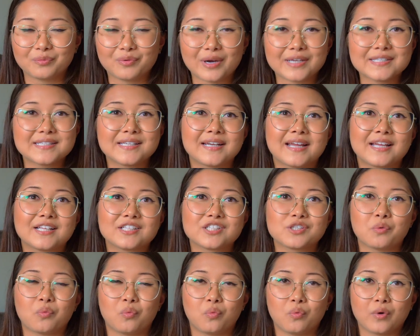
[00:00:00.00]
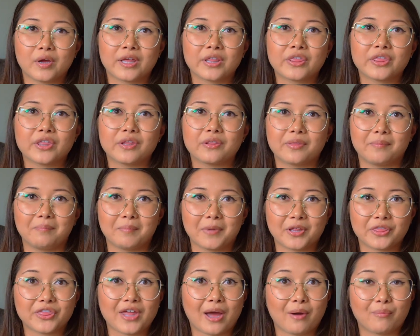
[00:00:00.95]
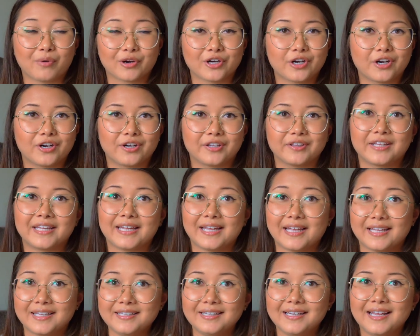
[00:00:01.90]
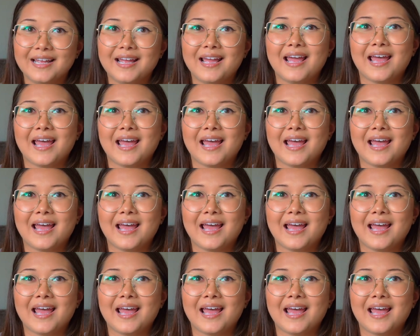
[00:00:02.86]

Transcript: resonates with the month that we're currently in.